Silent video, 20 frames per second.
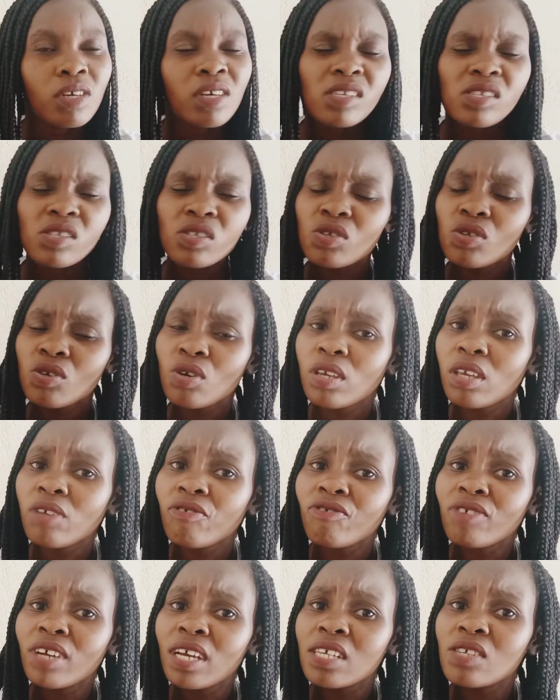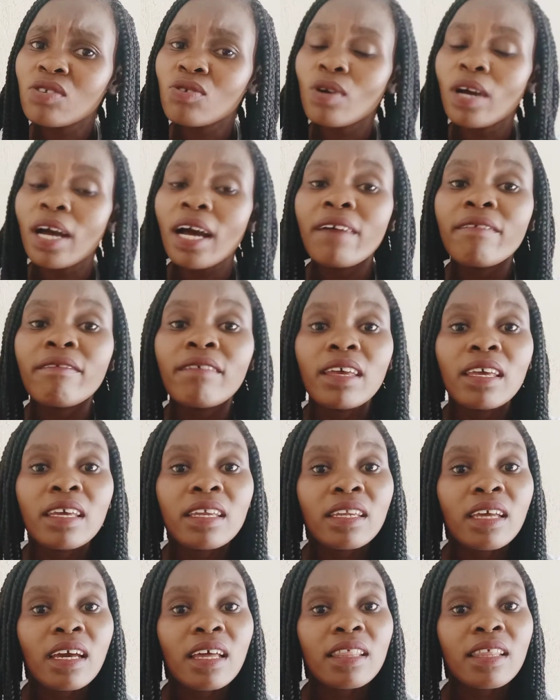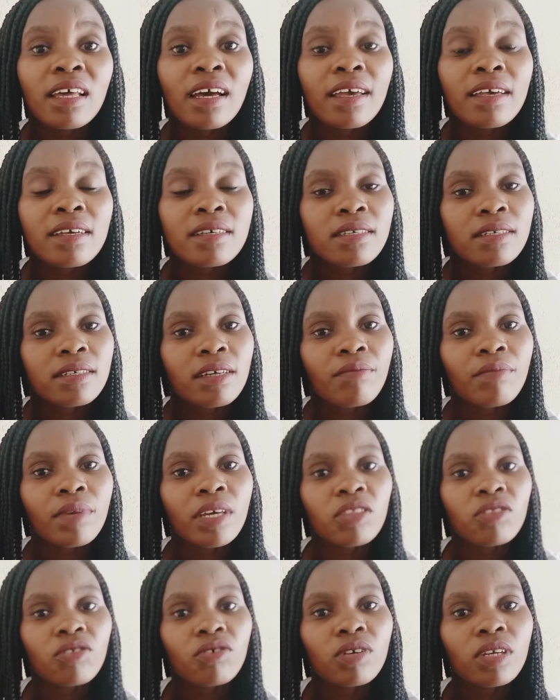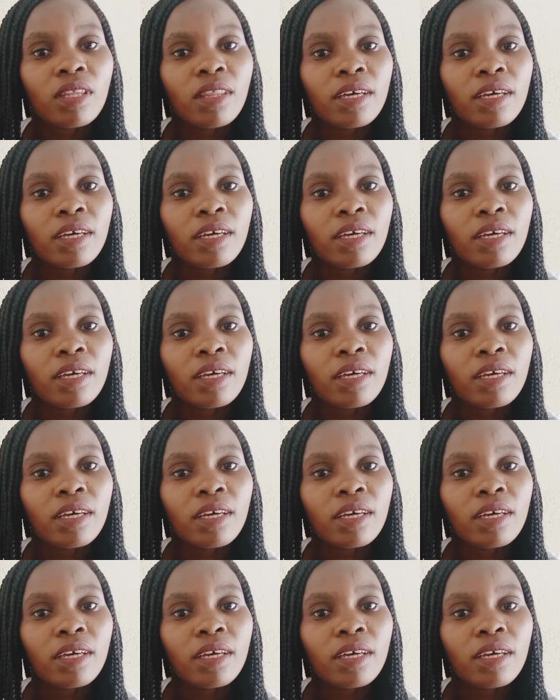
So if guys you have any other extra method